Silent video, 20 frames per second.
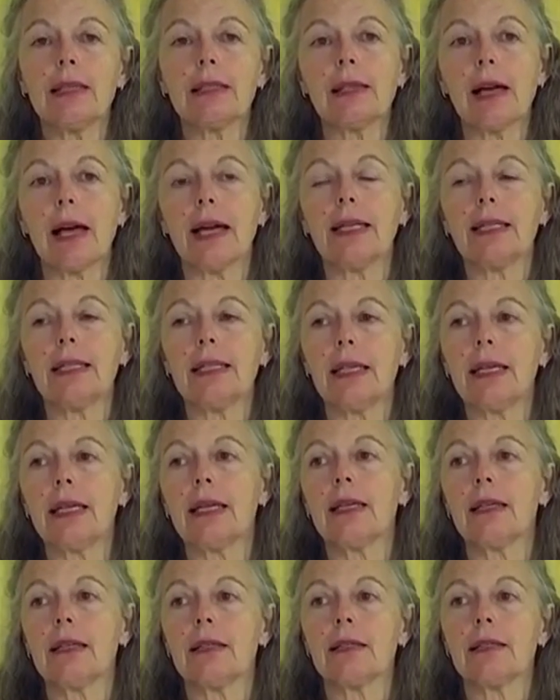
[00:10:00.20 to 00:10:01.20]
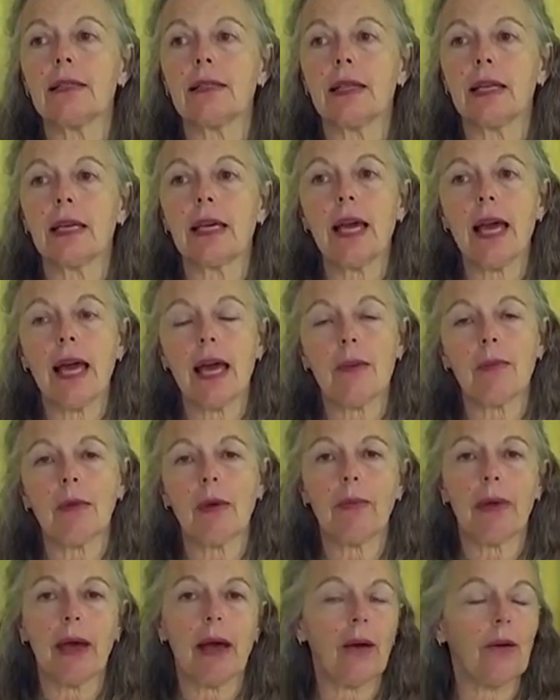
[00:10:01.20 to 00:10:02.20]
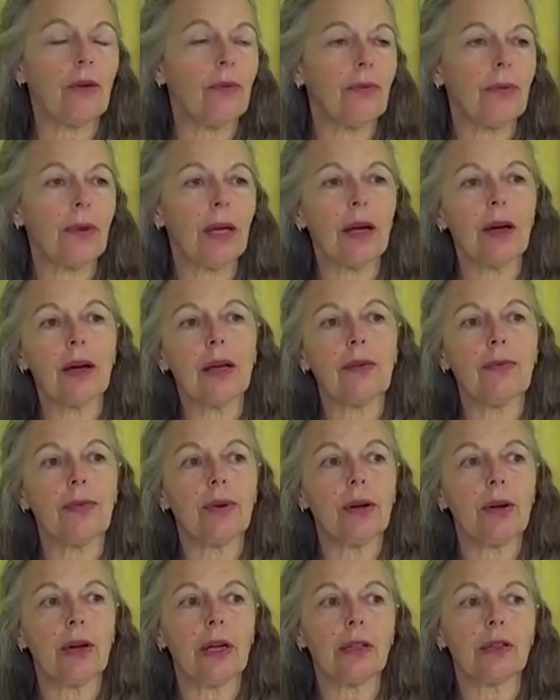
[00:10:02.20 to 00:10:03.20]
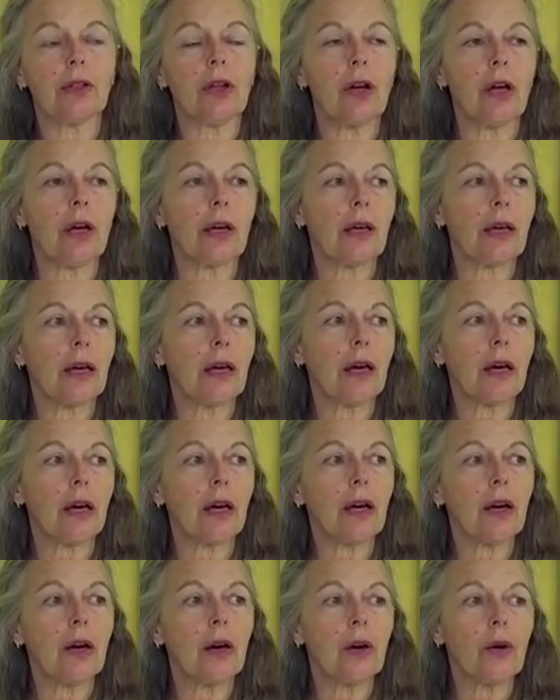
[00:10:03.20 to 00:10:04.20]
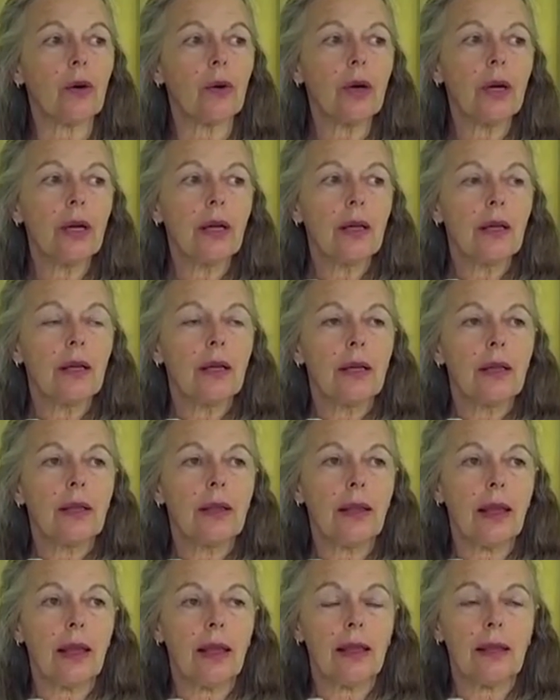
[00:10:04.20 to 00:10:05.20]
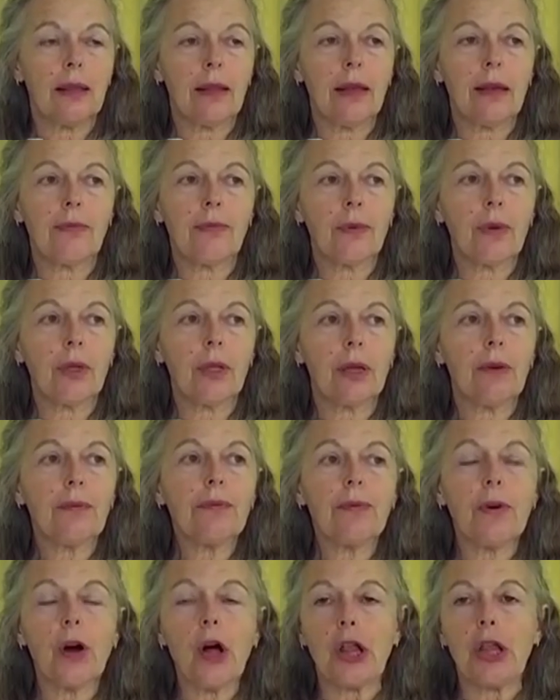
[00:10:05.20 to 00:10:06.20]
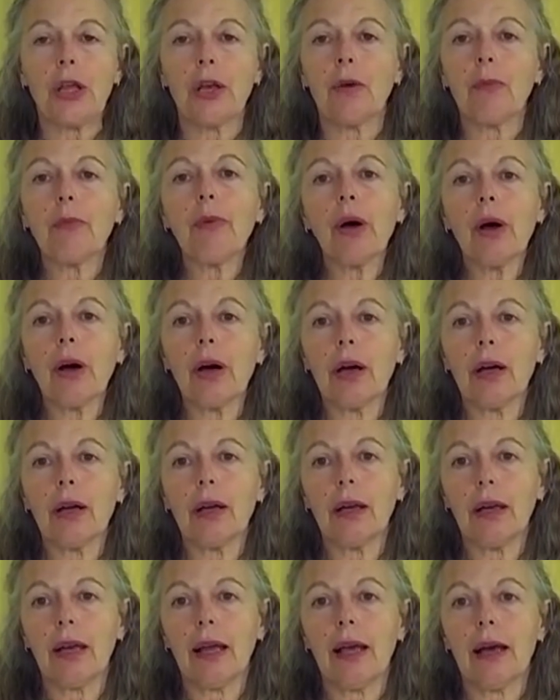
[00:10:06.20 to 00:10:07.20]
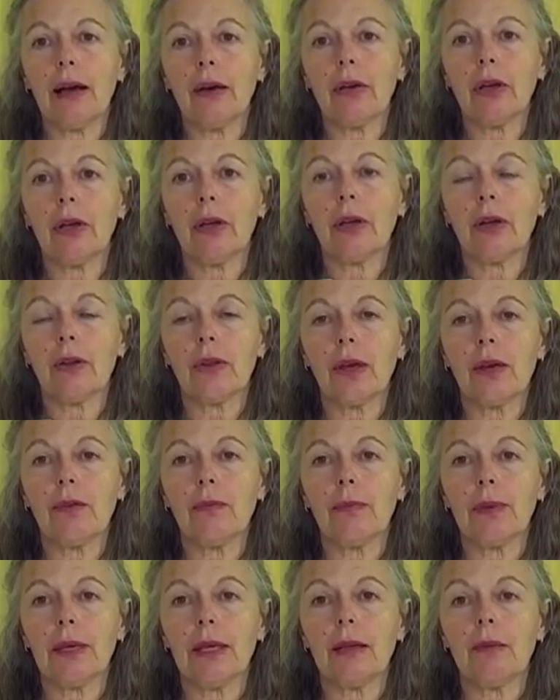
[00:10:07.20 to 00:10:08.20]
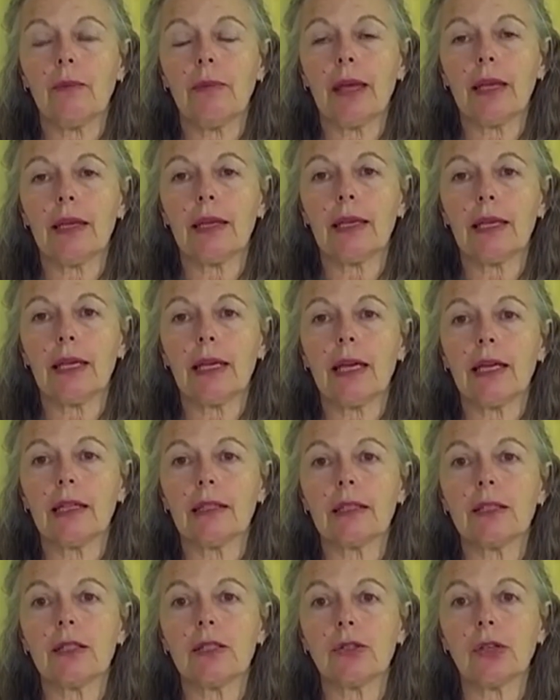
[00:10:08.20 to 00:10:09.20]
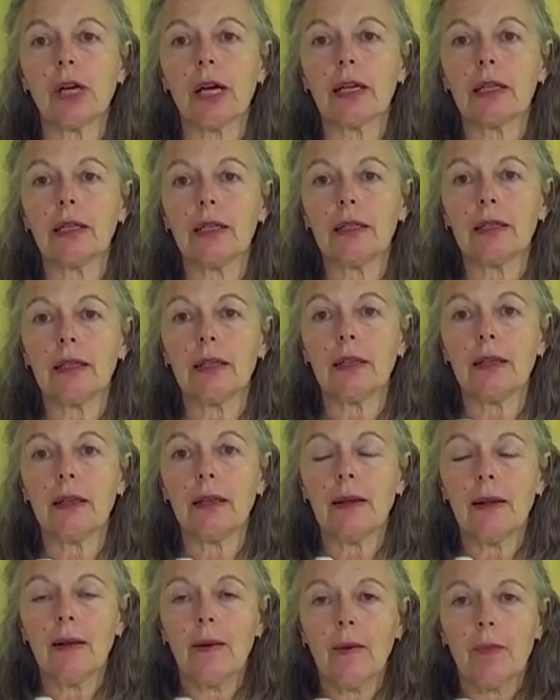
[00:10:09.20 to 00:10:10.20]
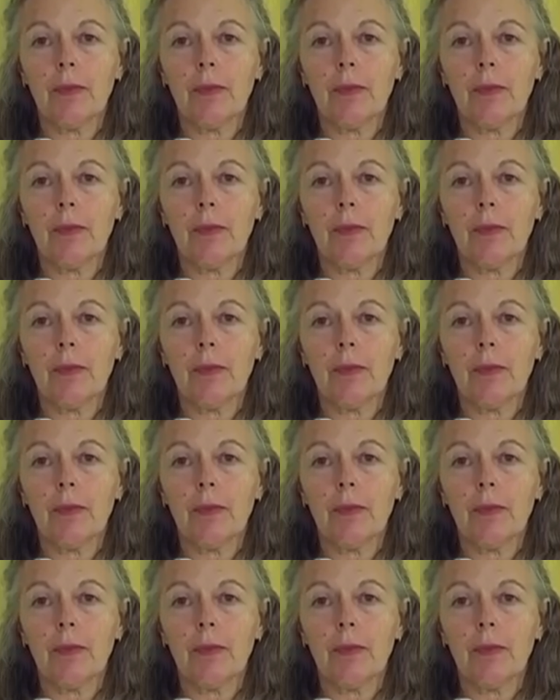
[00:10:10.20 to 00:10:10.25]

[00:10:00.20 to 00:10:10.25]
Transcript: of these ideas that came about very, very long ago, they've really fallen apart now. They've been deconstructed.